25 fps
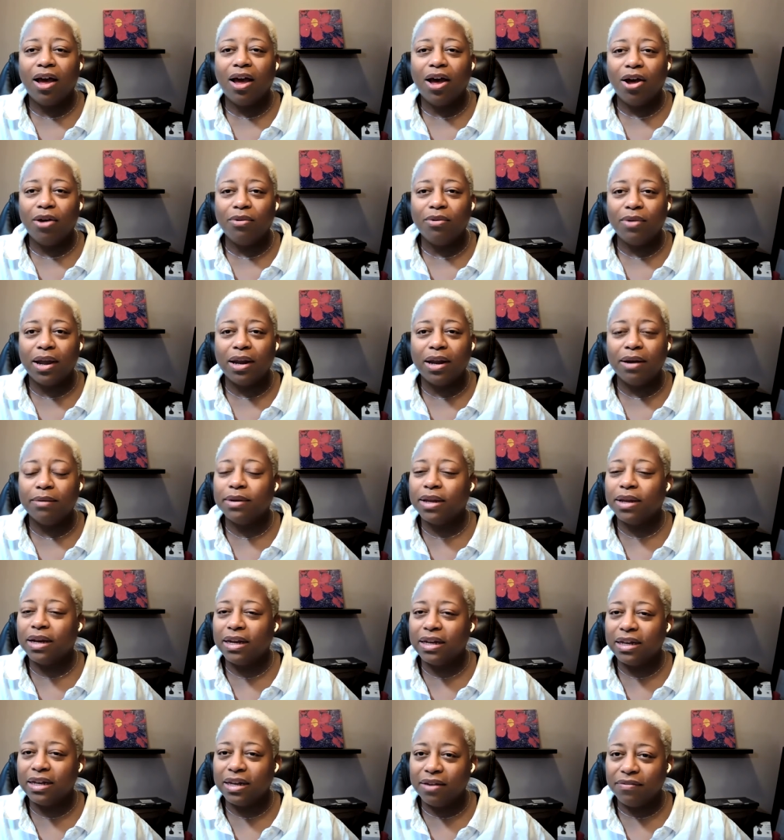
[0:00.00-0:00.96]
All right, I'm
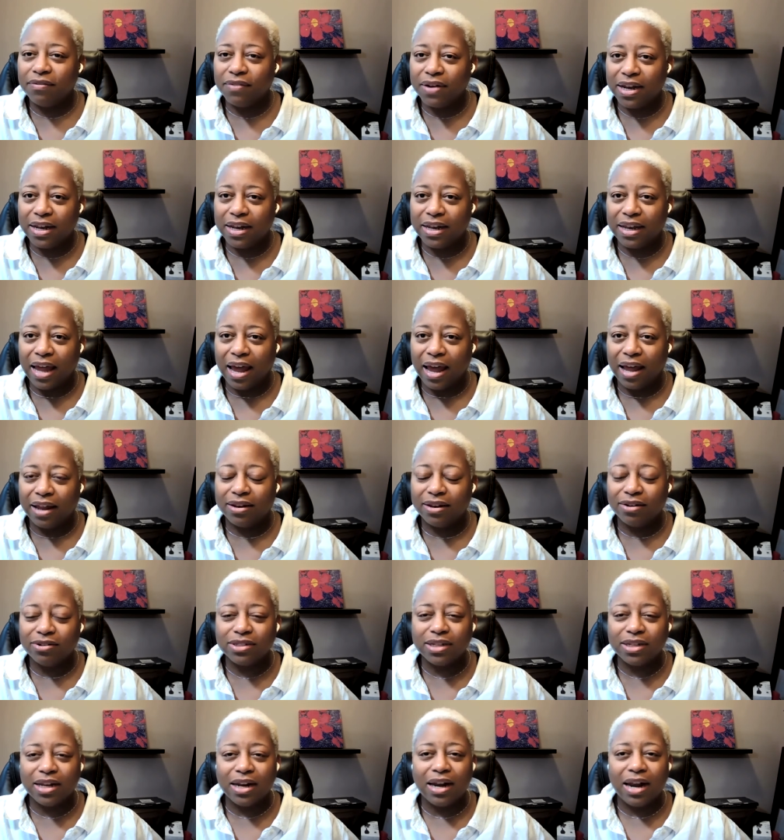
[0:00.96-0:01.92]
going to leave it at that.
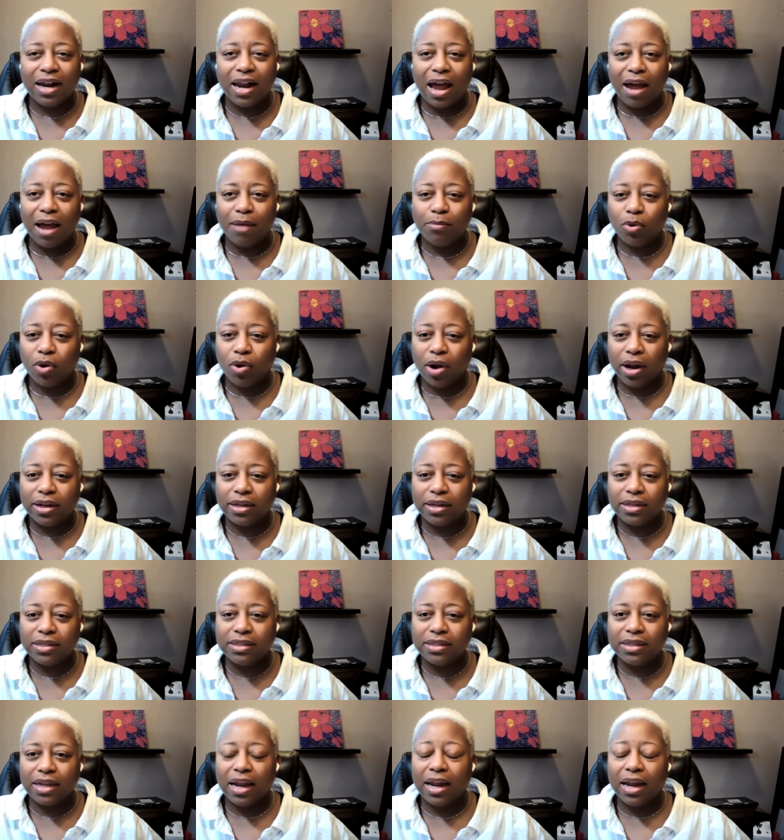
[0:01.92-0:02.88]
There's a lot more I could
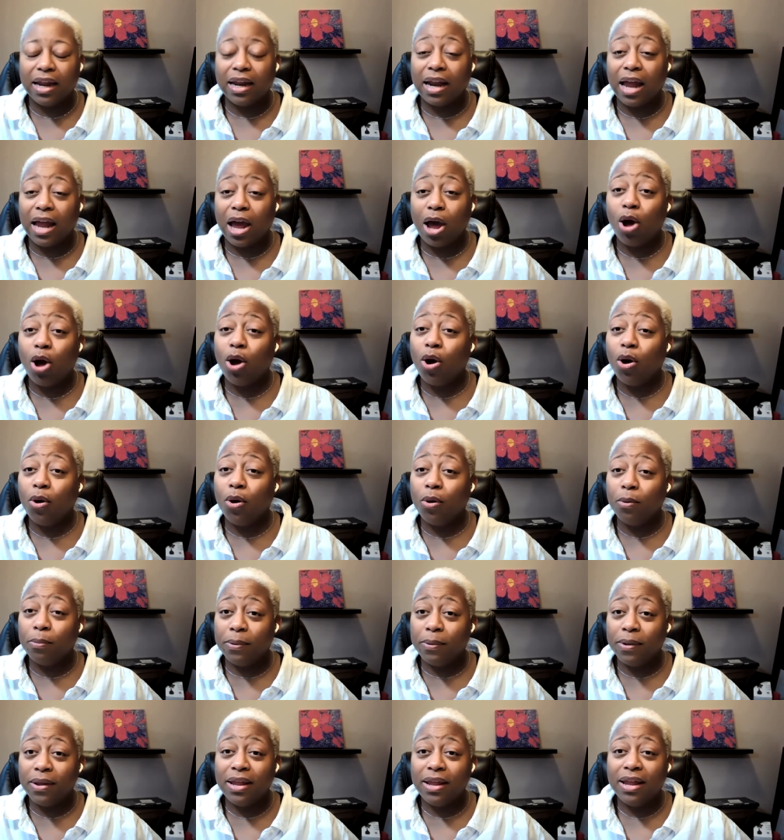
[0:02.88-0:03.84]
say, and I
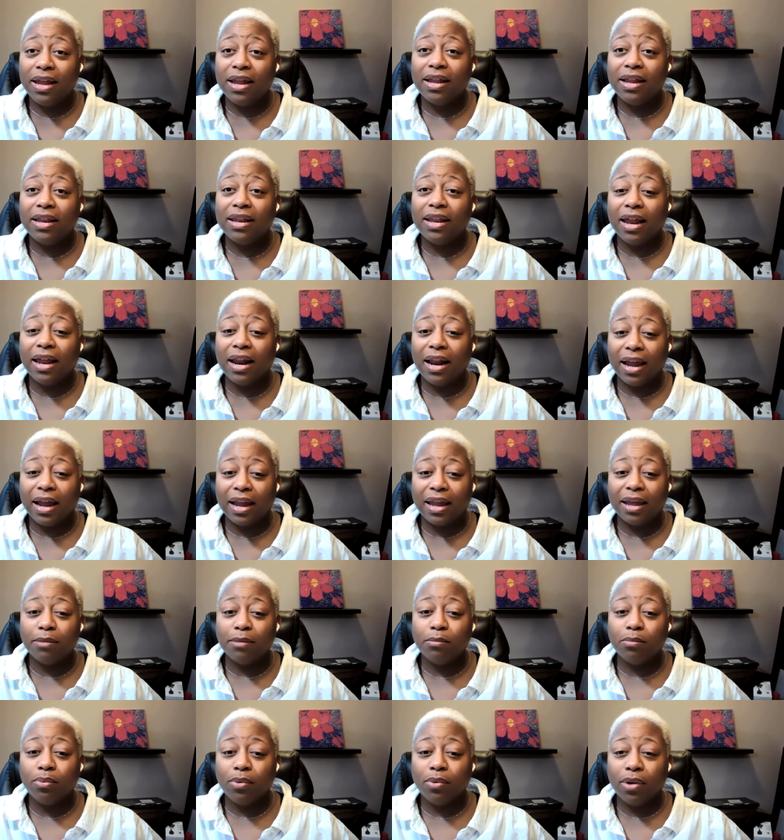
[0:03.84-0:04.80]
hope that I
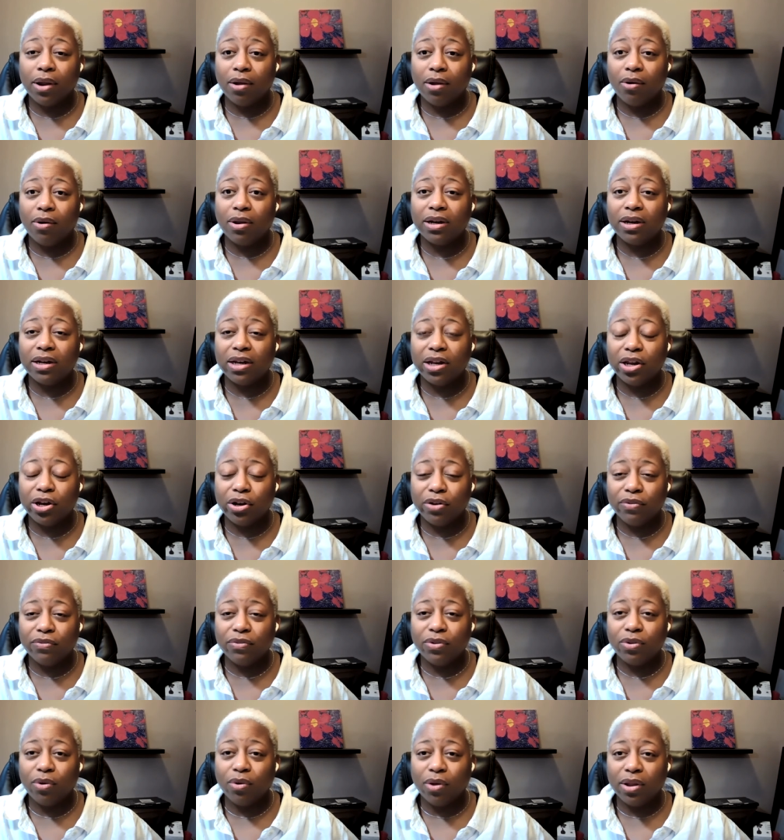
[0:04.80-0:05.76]
can bring on an
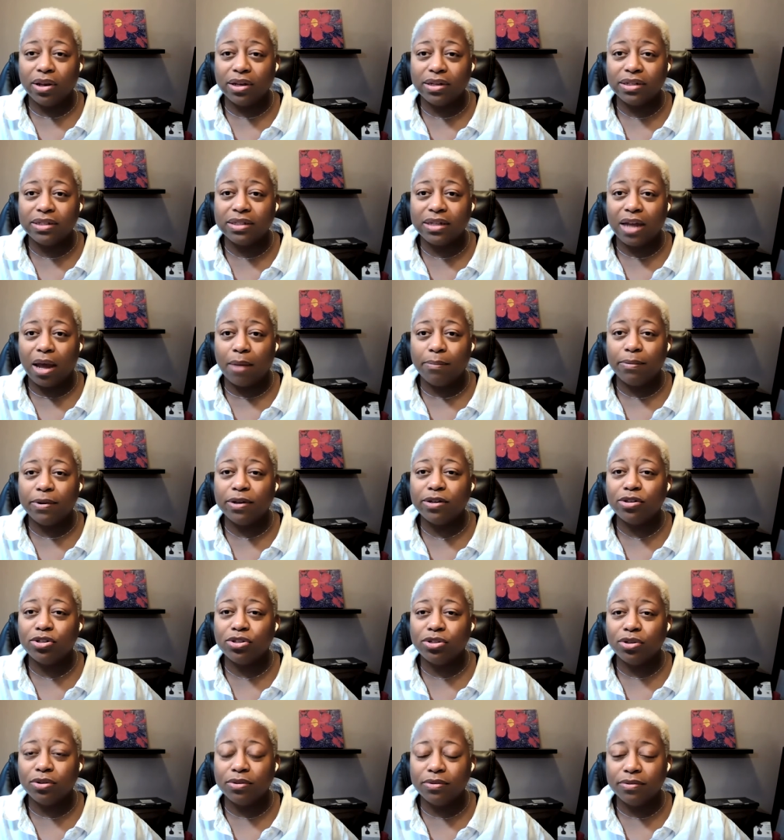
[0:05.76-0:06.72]
interview on this topic
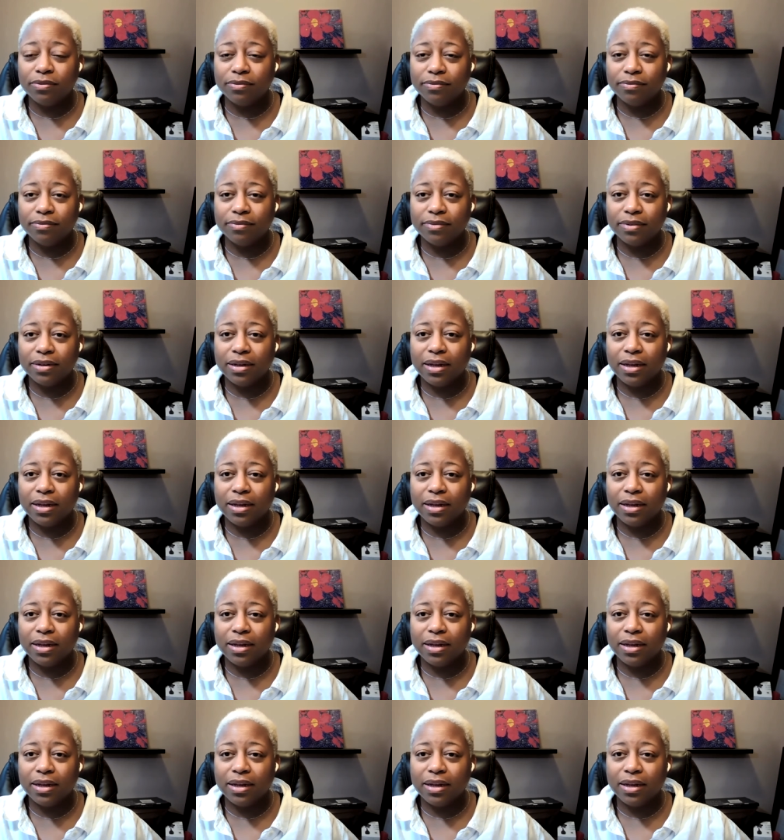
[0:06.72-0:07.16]
soon.